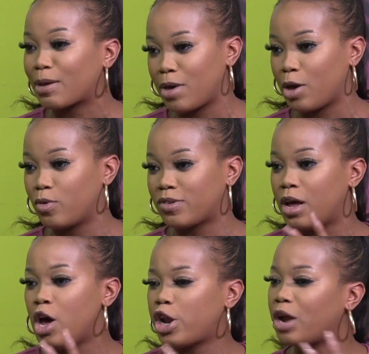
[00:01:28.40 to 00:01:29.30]
me, who's
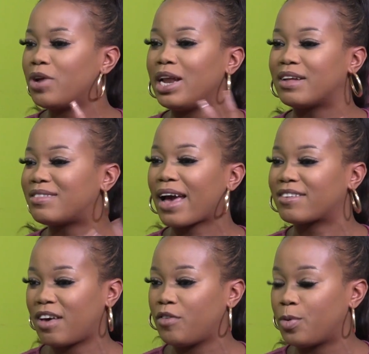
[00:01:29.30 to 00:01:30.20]
not really a
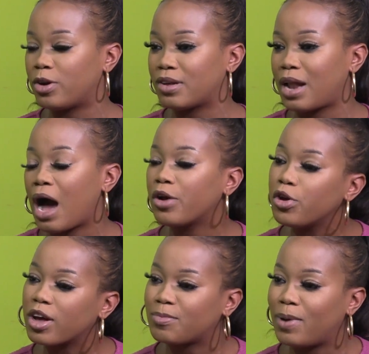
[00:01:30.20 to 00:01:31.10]
tech-savvy person, how do you
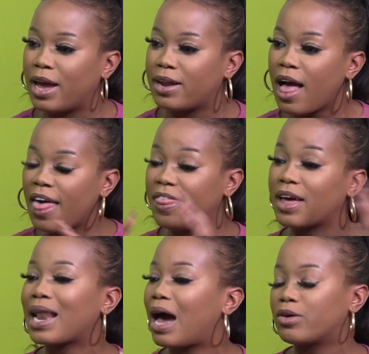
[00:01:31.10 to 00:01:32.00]
explain the
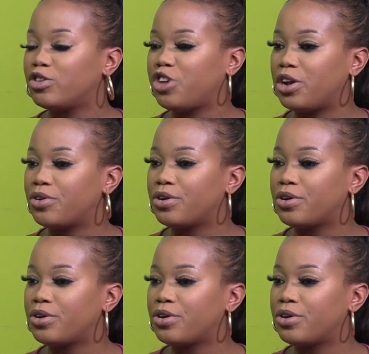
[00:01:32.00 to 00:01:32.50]
cloud in general?